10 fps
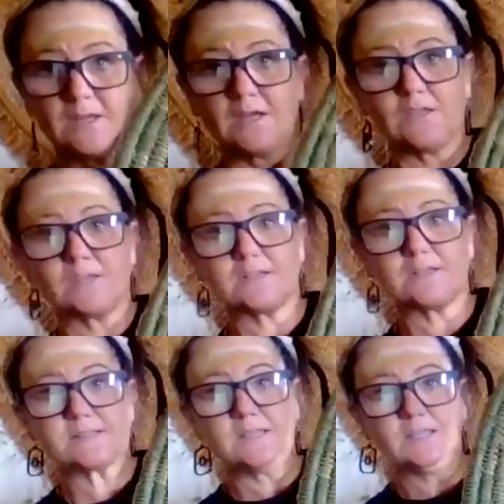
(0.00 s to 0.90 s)
You can
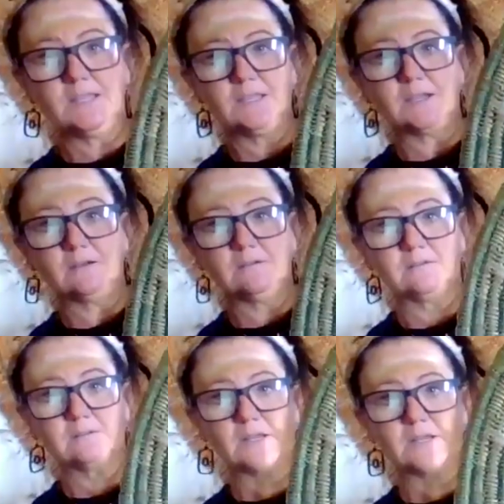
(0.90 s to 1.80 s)
see here
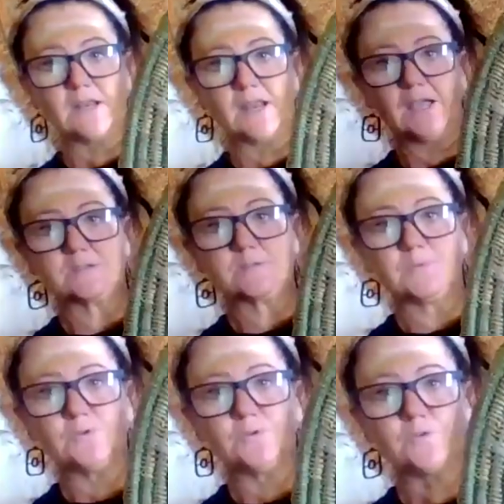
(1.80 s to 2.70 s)
that it has
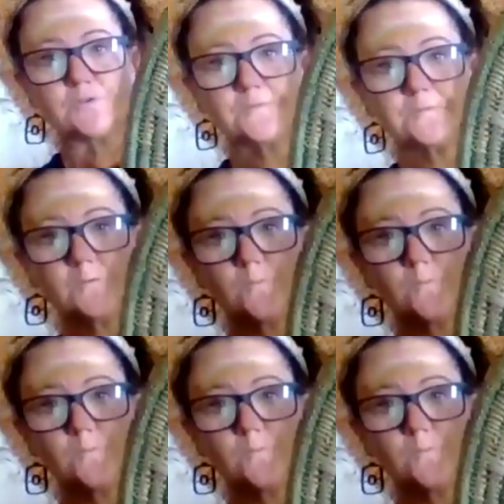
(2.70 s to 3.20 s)
beautiful